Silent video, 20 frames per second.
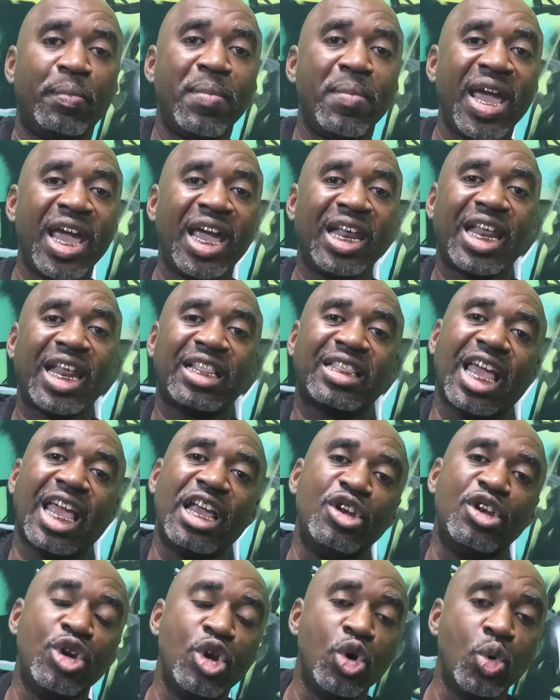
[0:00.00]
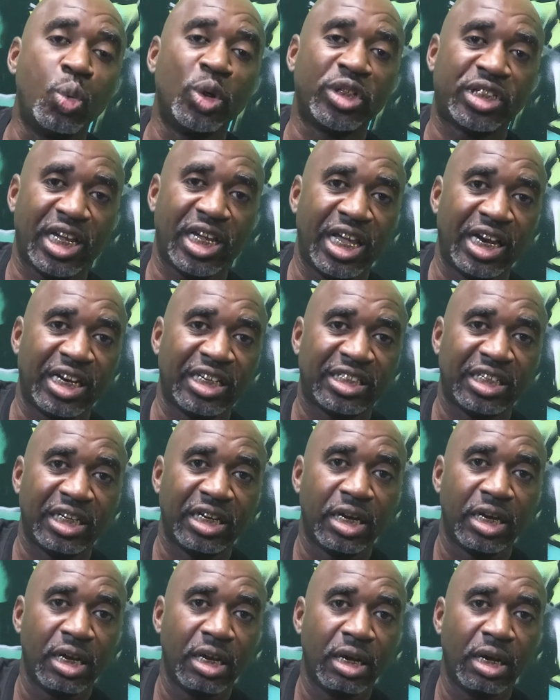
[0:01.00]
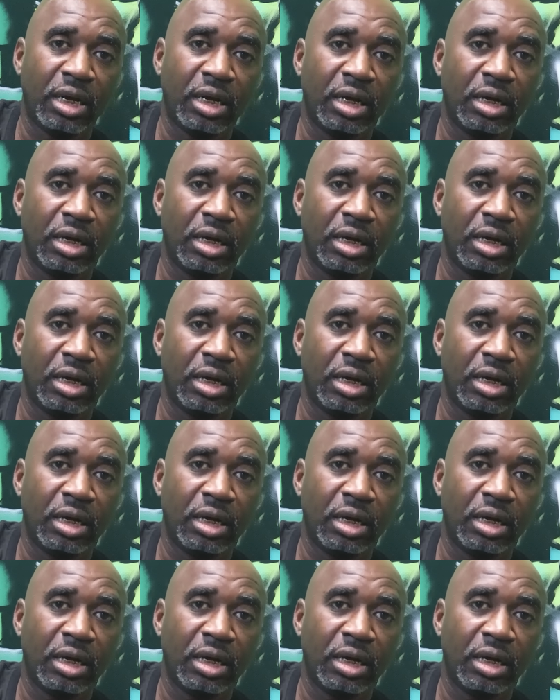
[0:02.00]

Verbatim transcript: of a man that they knew was innocent